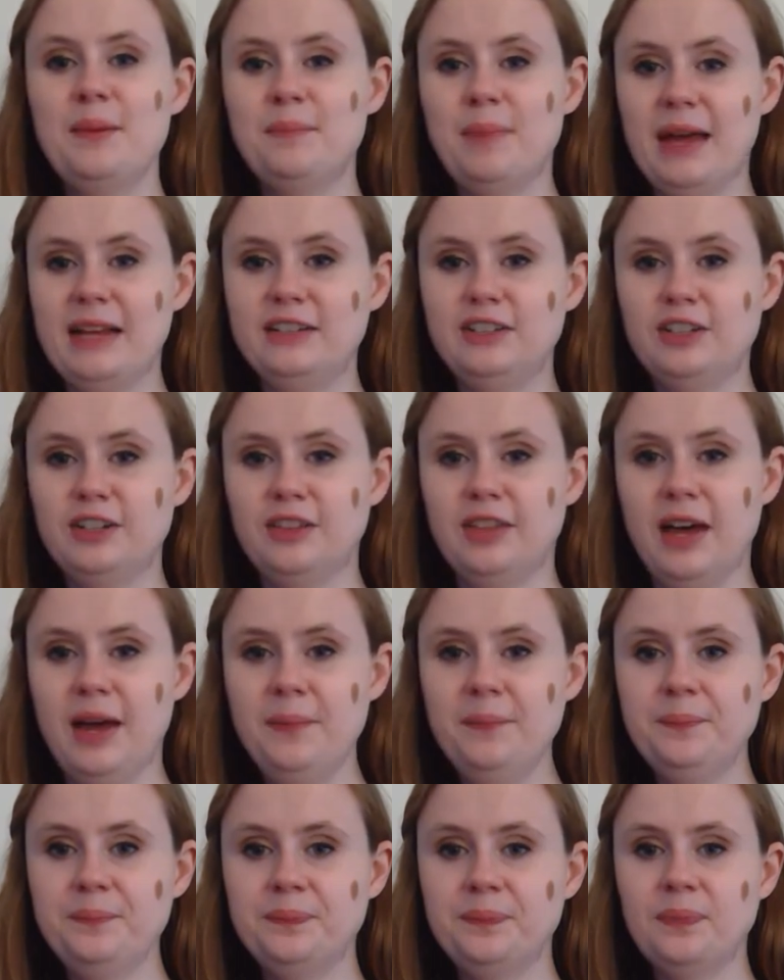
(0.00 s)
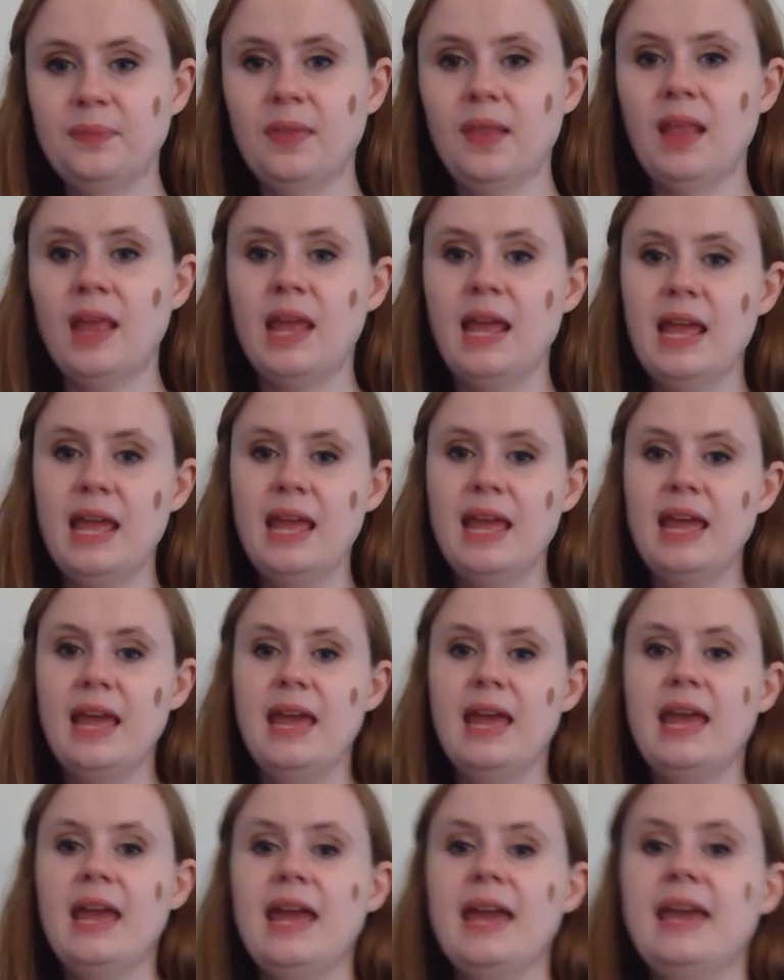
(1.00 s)
Bend your thumb
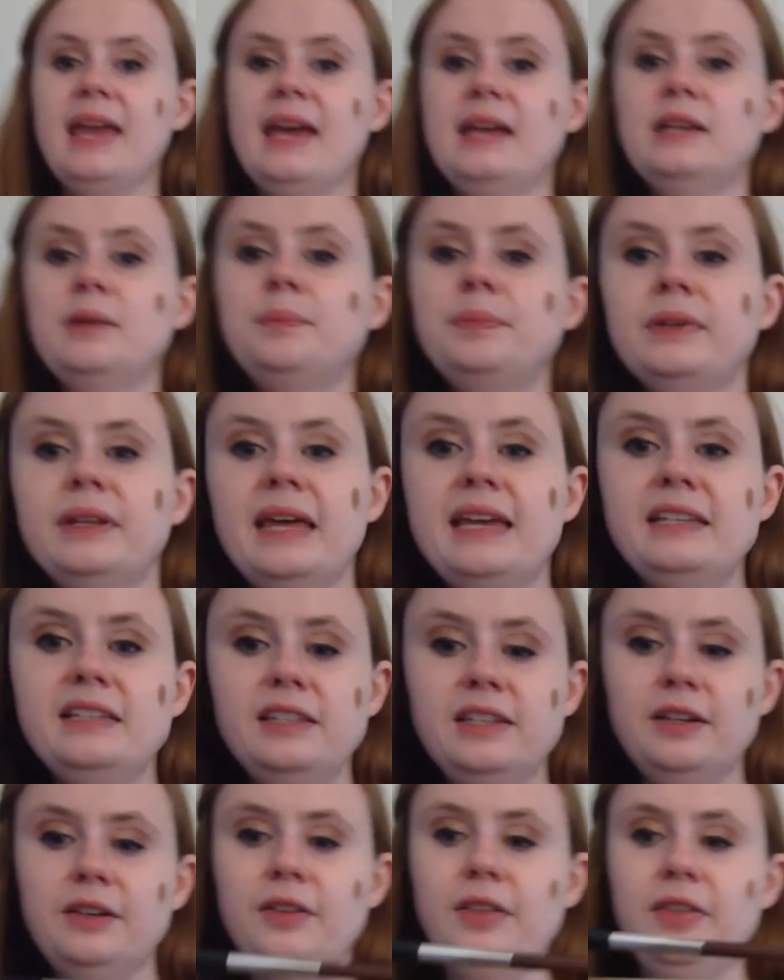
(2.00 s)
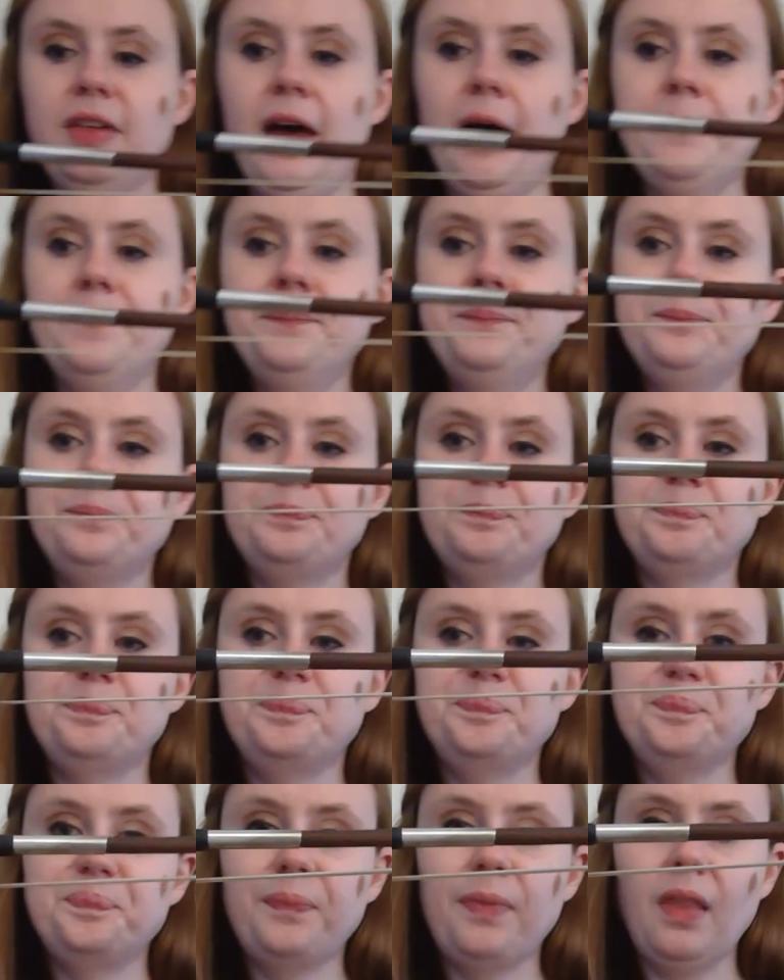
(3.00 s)
and place your thumb
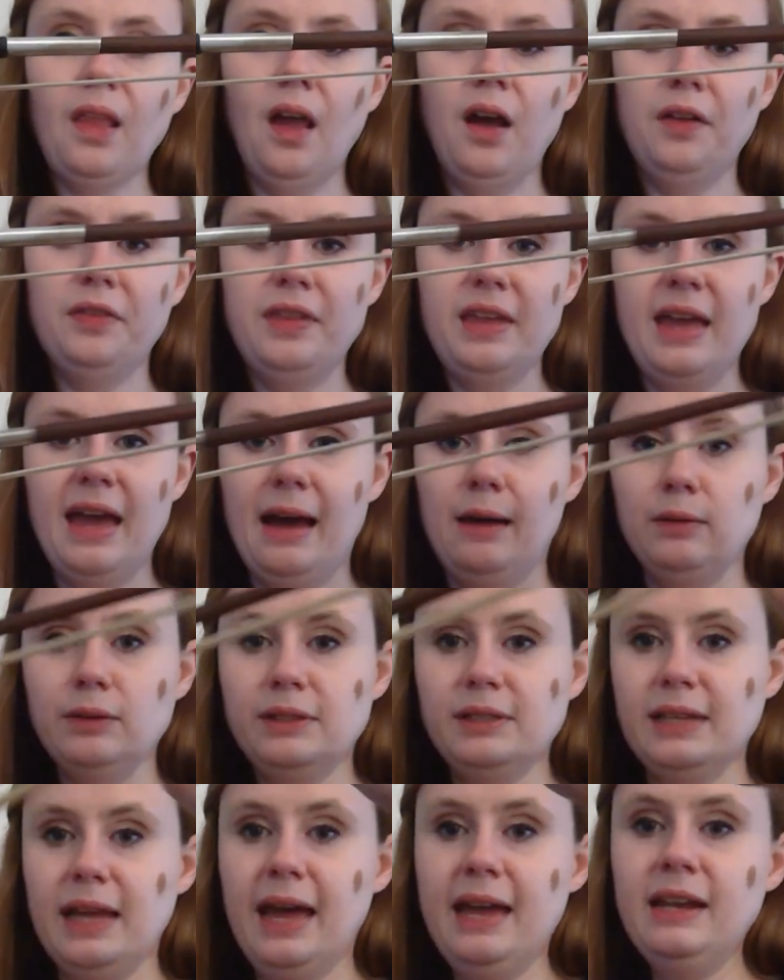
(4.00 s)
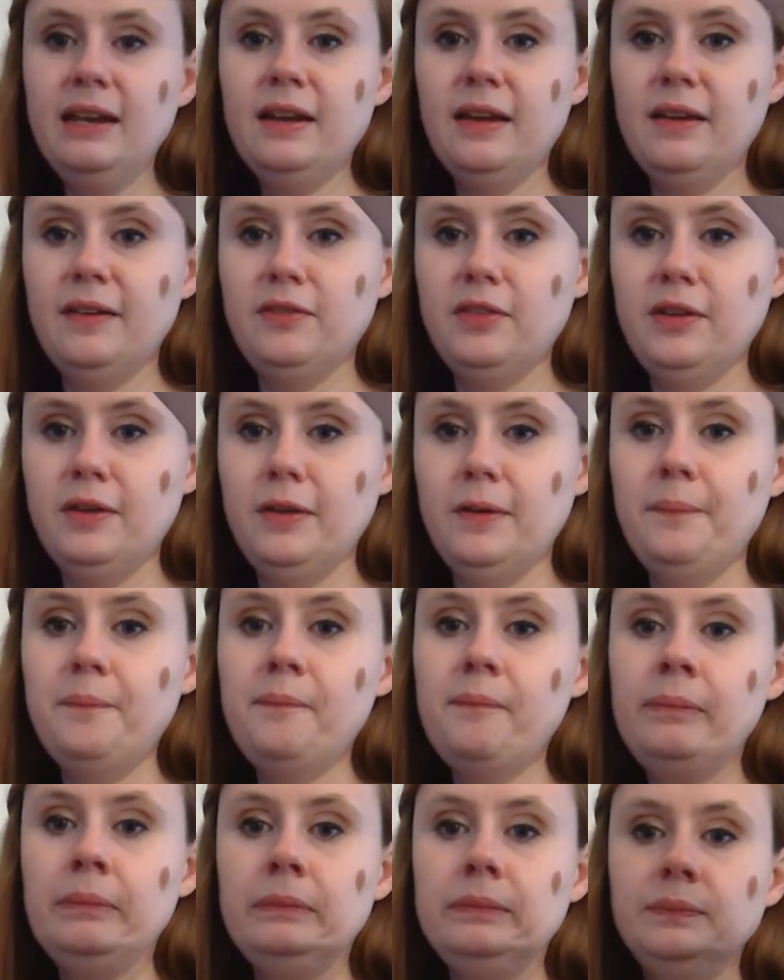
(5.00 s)
on the outside of the
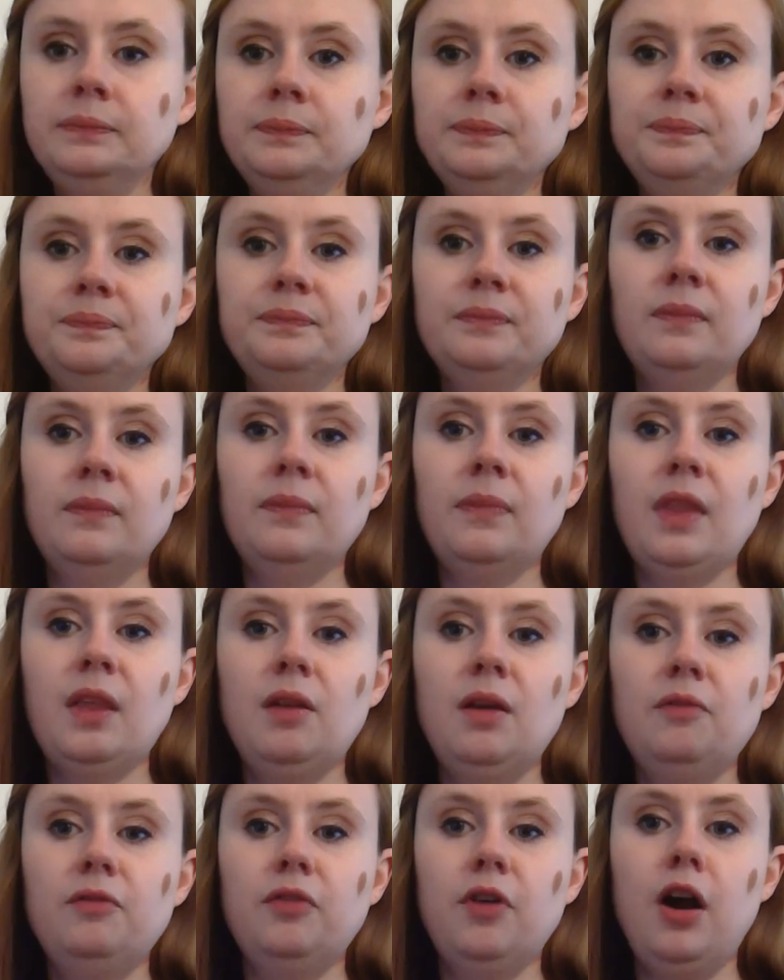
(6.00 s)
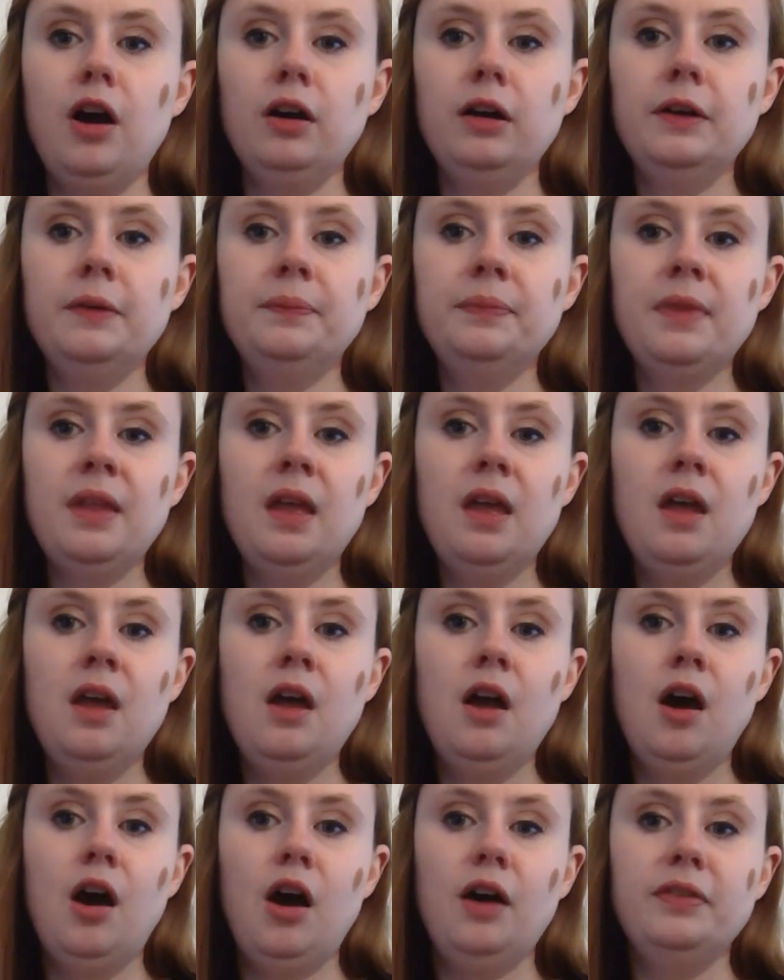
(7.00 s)
frog
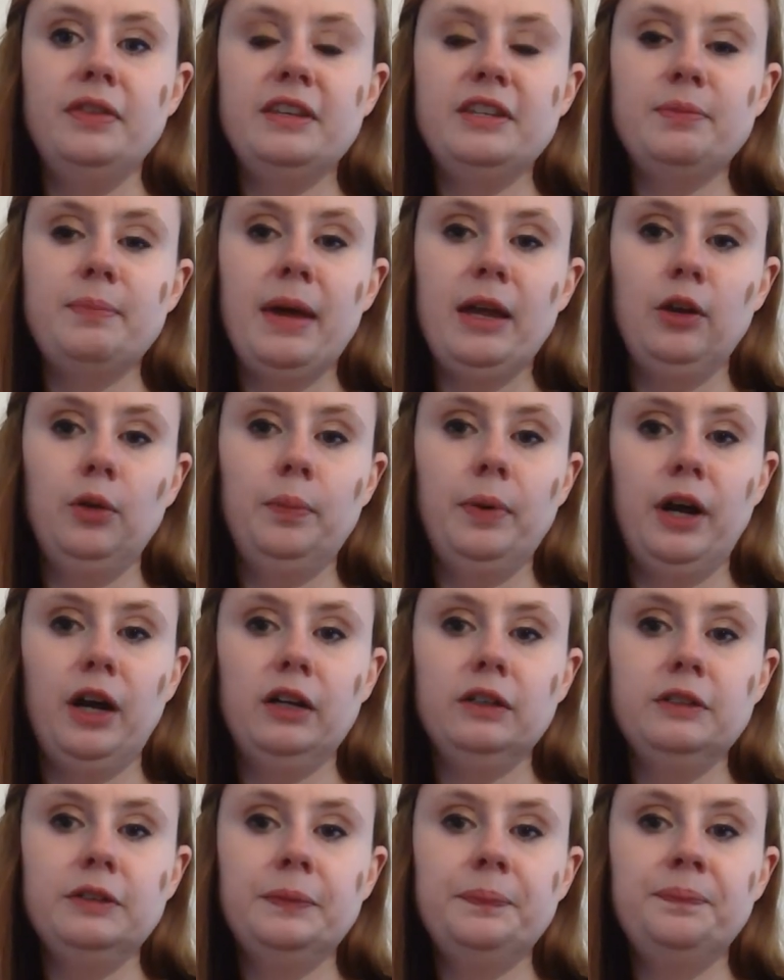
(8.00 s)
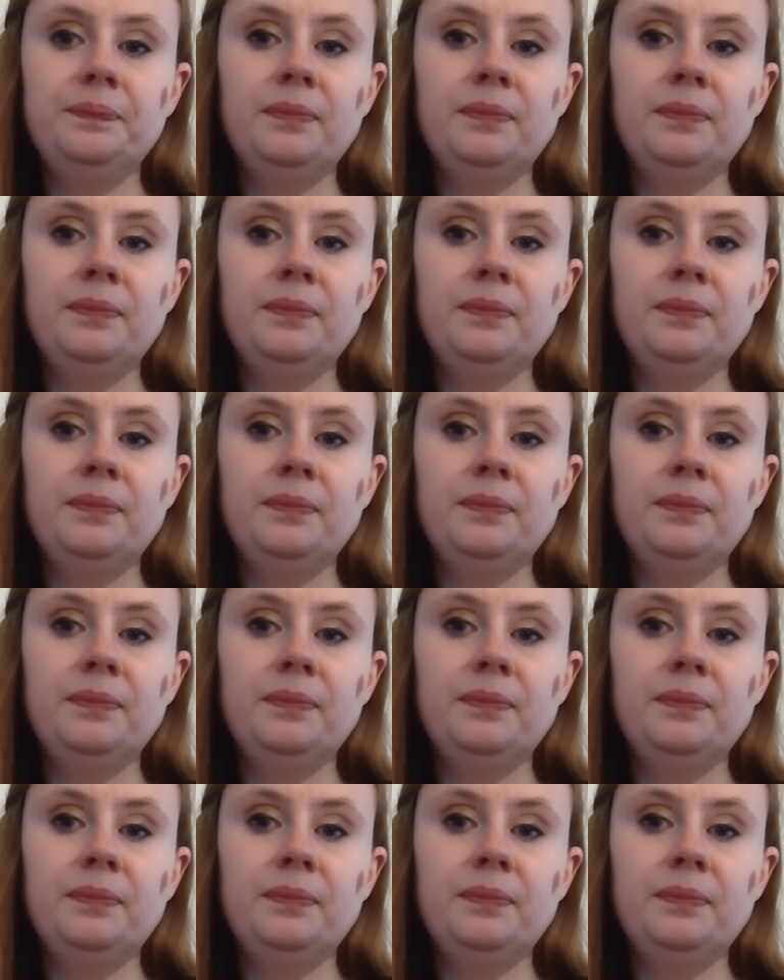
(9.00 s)
on this metal part.